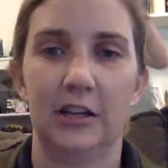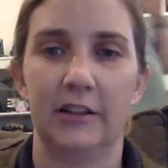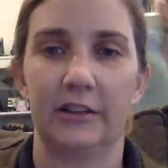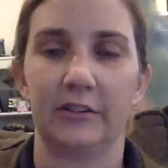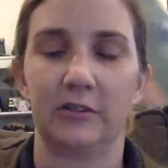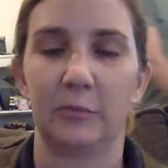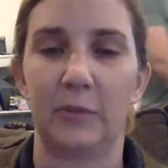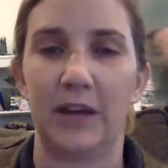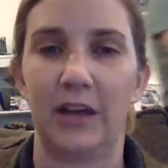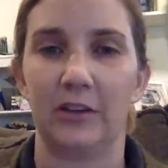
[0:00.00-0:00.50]

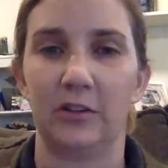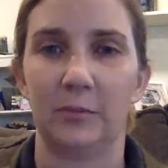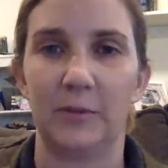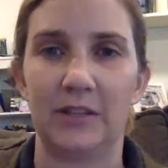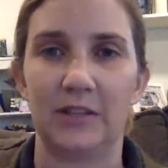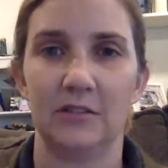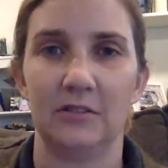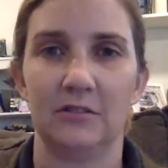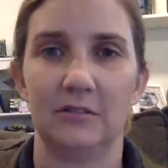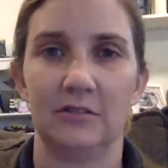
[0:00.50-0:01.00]
That's my
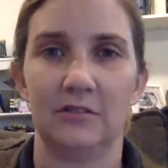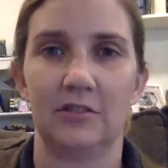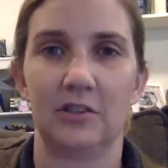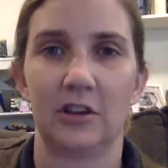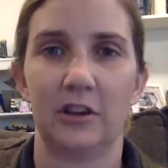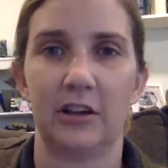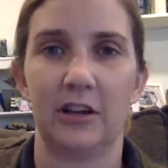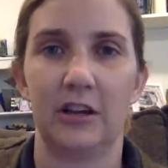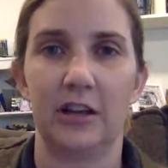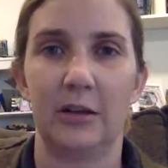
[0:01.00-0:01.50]
husband.
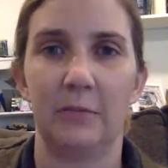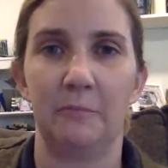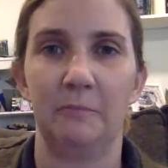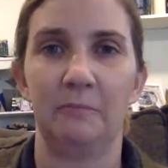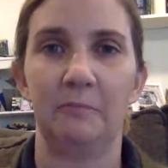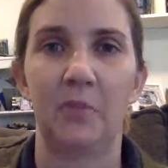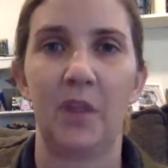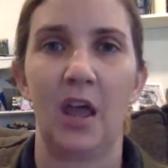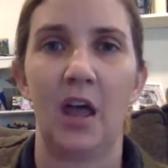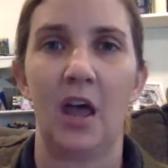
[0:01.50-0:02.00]
Sorry to him.
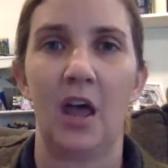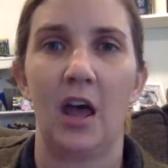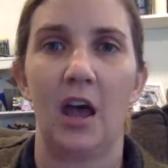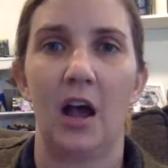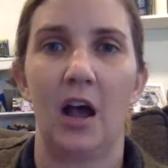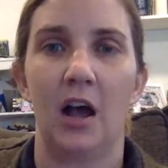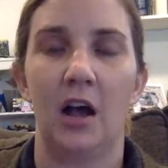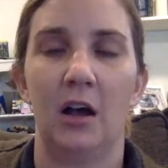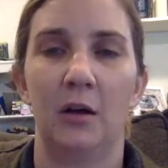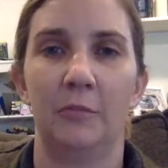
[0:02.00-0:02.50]

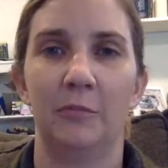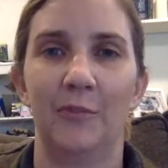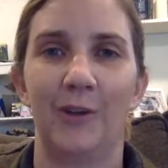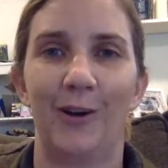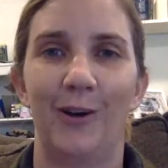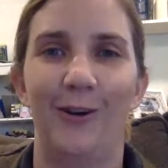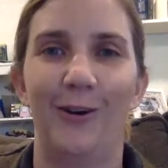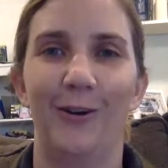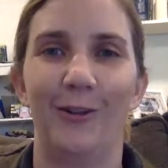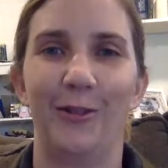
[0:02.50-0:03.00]

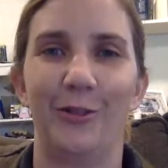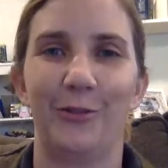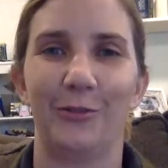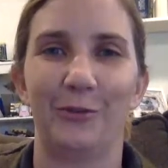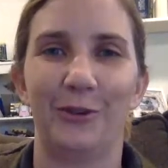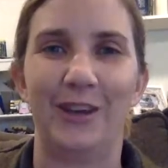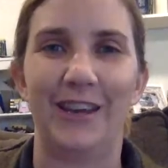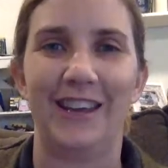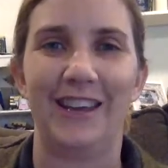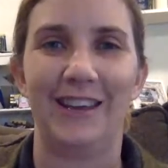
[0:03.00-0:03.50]
All
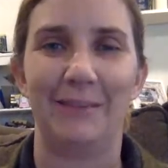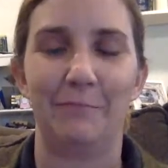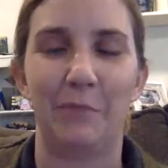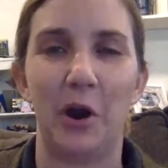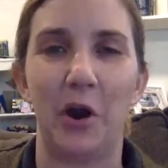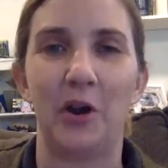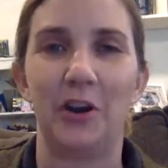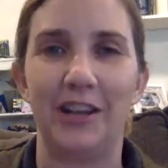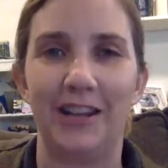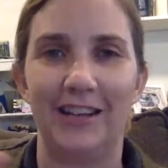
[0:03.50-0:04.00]
three
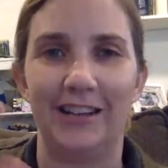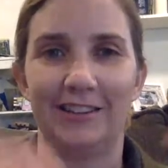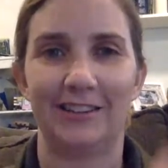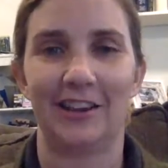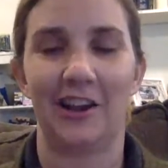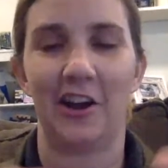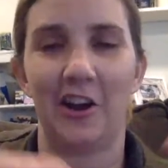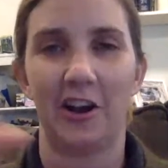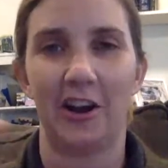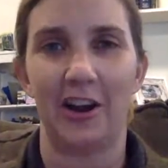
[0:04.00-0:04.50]
parties
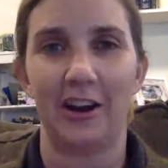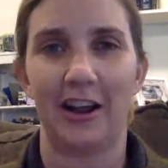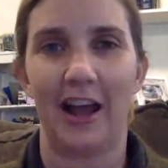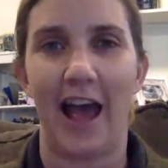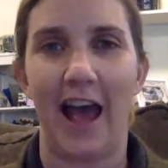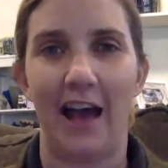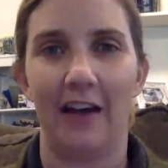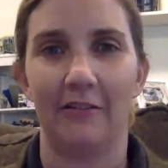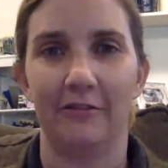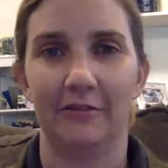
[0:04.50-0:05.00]

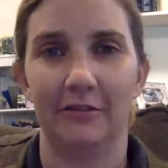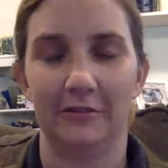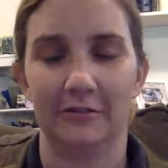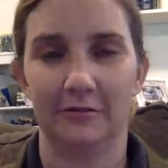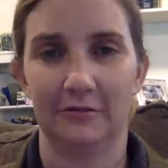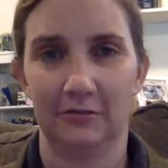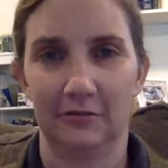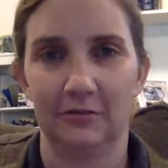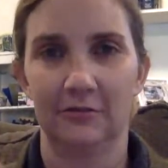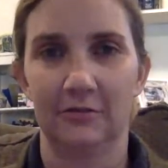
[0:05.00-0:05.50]
have
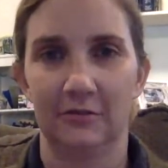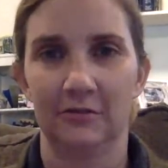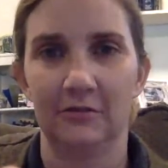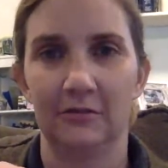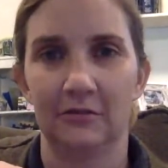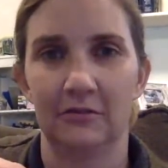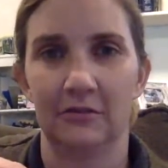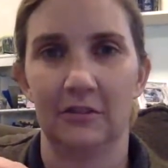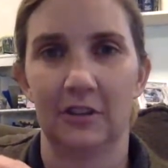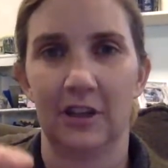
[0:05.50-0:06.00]

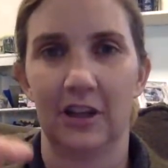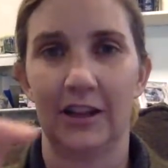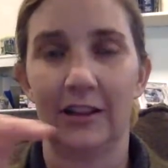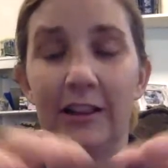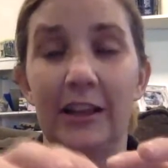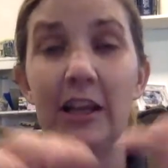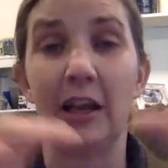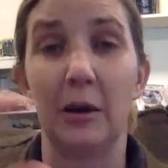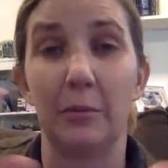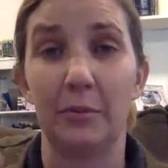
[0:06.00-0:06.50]

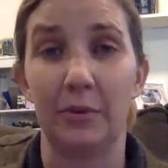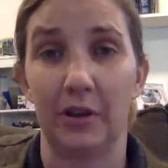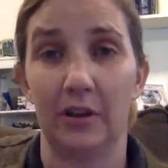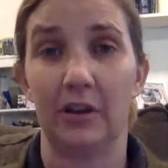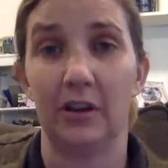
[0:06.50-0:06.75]
cleanup,